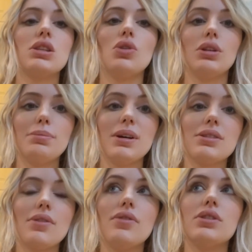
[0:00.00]
The only place
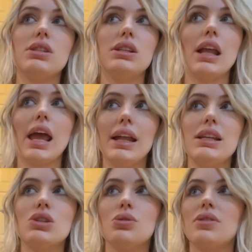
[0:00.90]
I've ever seen any
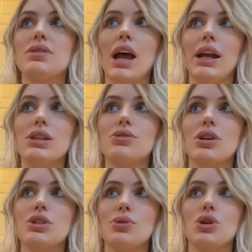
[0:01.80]
sort of tiny
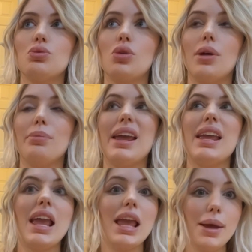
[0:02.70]
stretch marks were on my
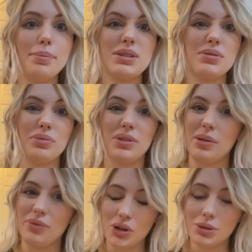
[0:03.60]
hips from when my
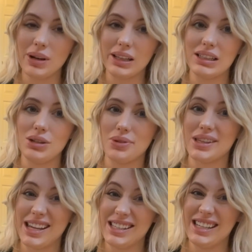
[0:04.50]
first pregnancy was
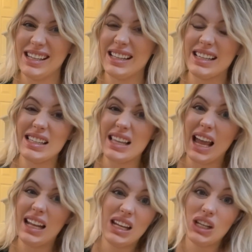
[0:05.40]
18, because I
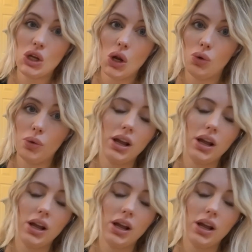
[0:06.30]
didn't know